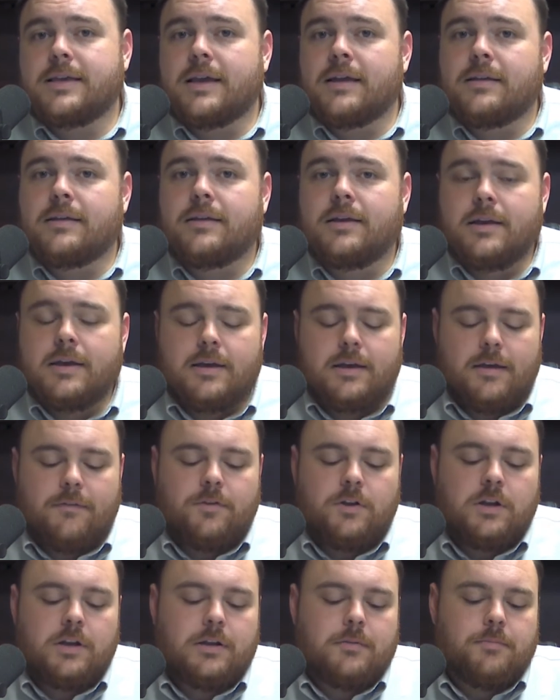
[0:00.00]
and if
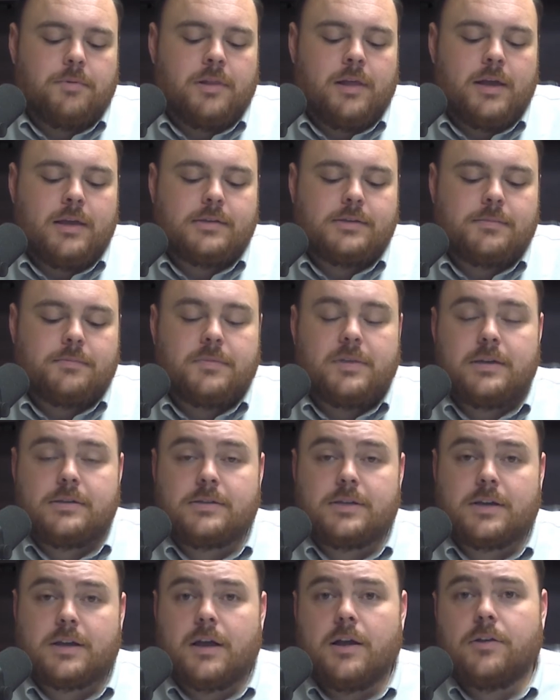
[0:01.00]
you need to play some things
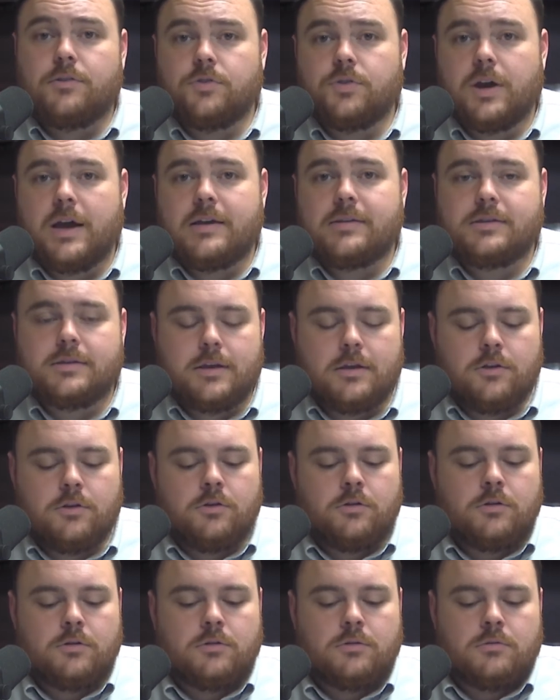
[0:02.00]
that contrast, that
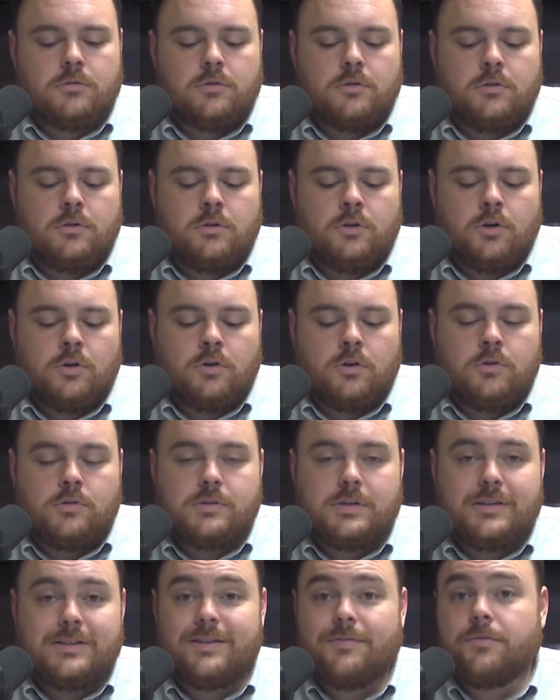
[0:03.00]
you're
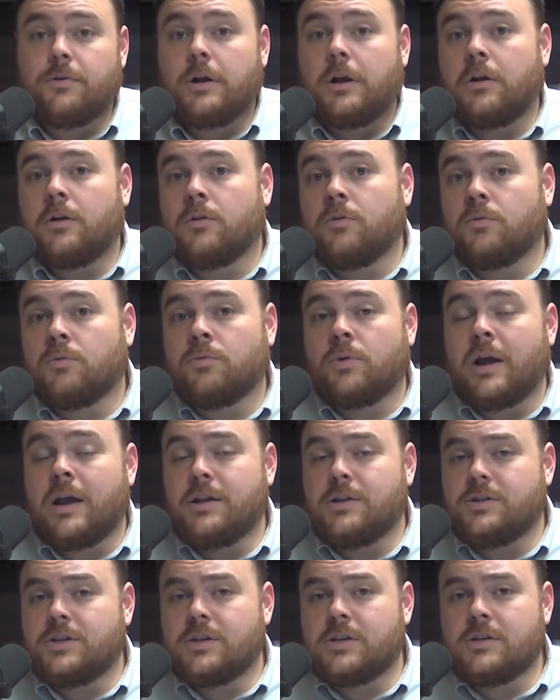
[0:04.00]
using different
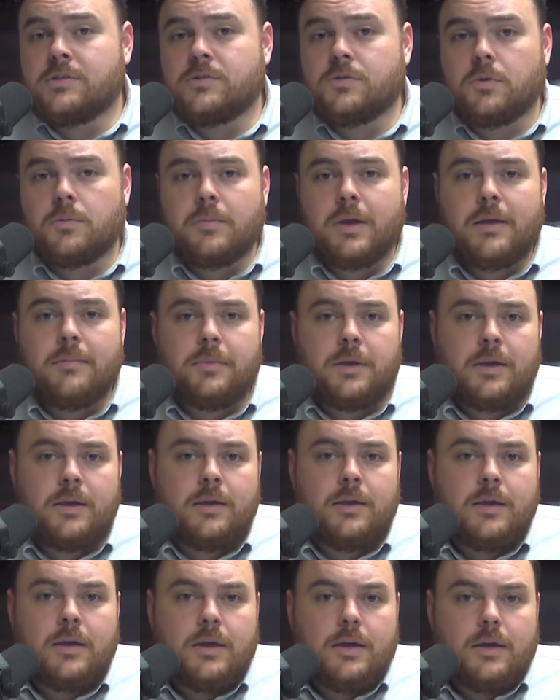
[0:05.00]
ranges or maybe